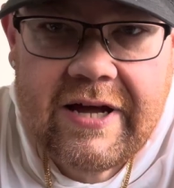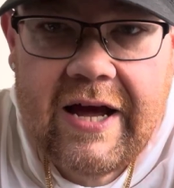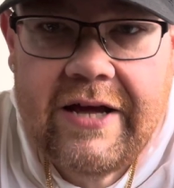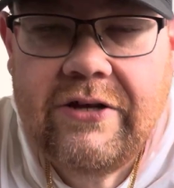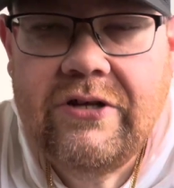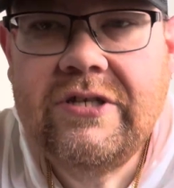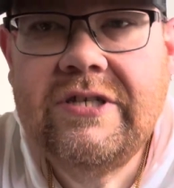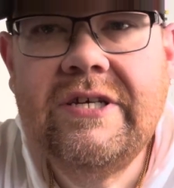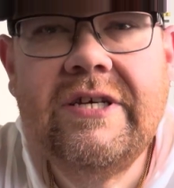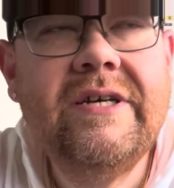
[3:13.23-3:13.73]

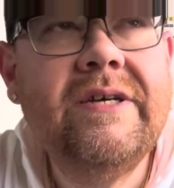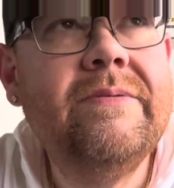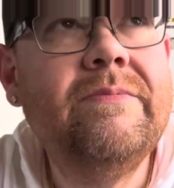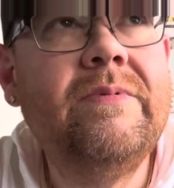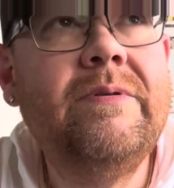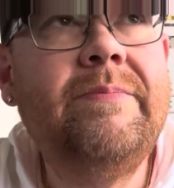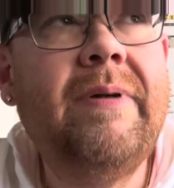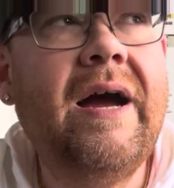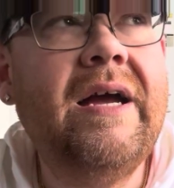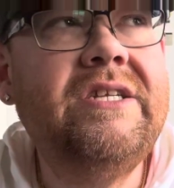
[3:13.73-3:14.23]

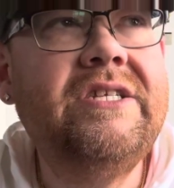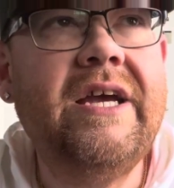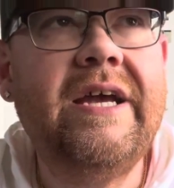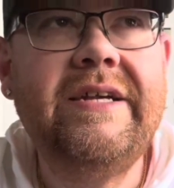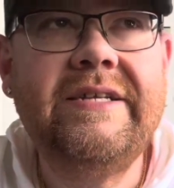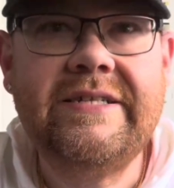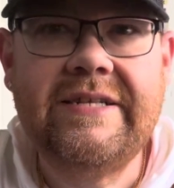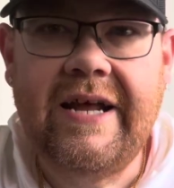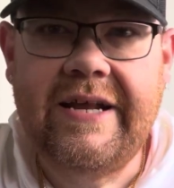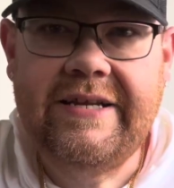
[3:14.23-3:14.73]
would buy
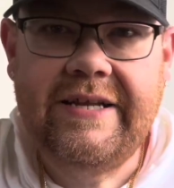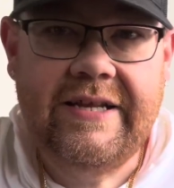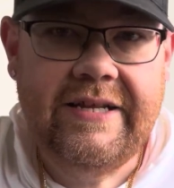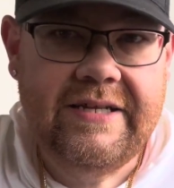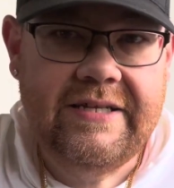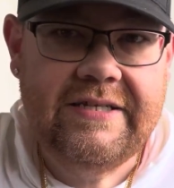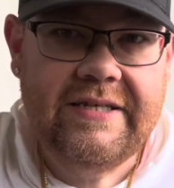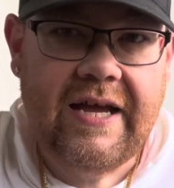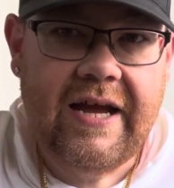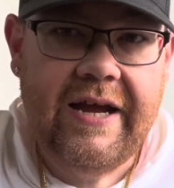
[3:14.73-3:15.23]
chains and I'd get
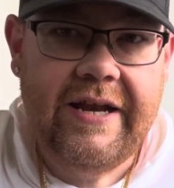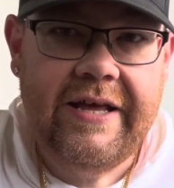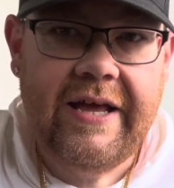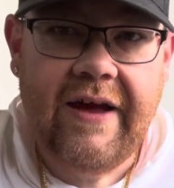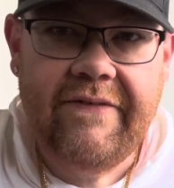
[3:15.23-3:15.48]
anxiety.